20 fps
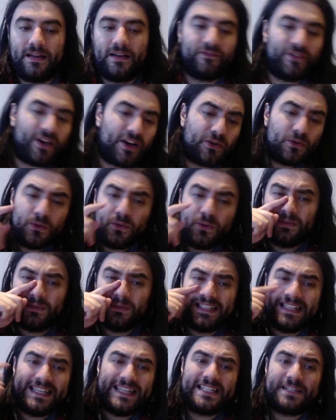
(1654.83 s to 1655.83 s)
That all
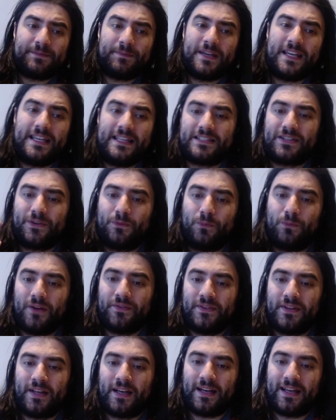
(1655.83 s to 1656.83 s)
leads me to
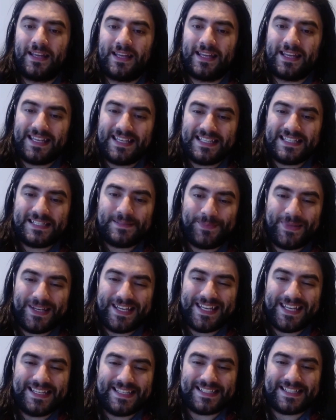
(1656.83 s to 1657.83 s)
wonder, is
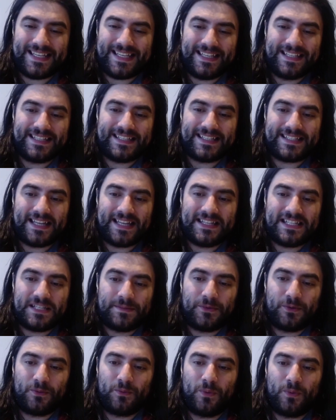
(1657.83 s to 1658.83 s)
being seen as
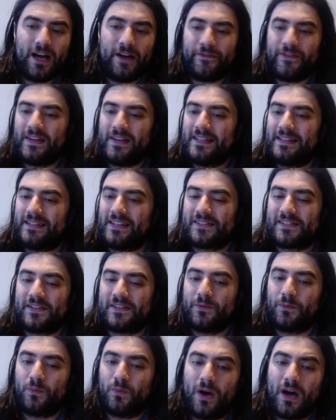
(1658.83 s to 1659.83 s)
sensible worth it? Does
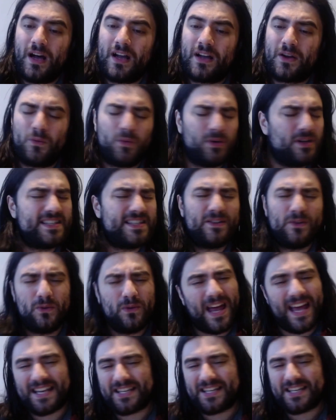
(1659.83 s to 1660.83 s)
it work? What does it
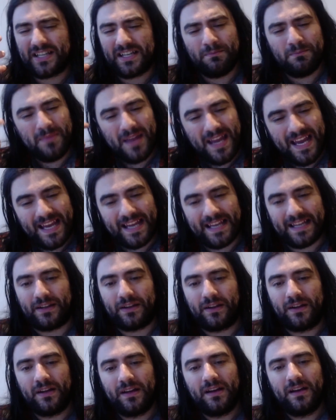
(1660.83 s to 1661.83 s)
all actually
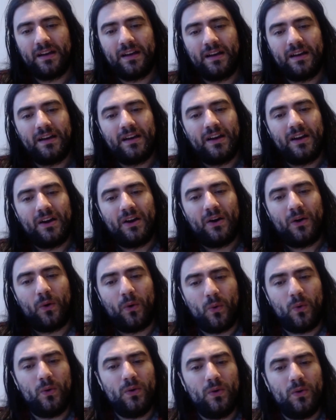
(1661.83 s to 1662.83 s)
mean?
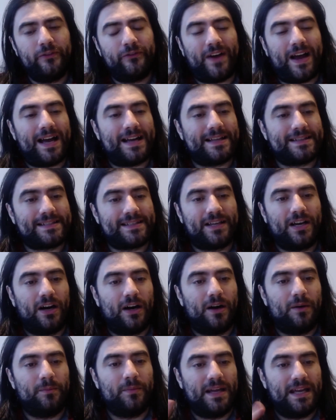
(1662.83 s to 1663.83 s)
All of that to
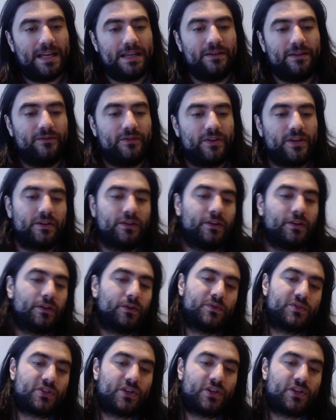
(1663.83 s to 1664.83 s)
come in the
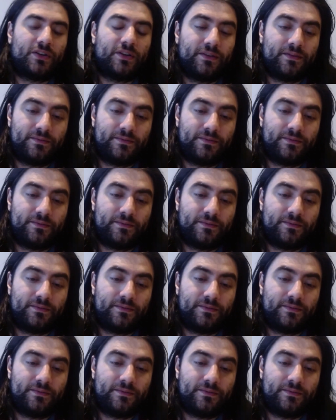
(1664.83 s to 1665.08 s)
conclusion.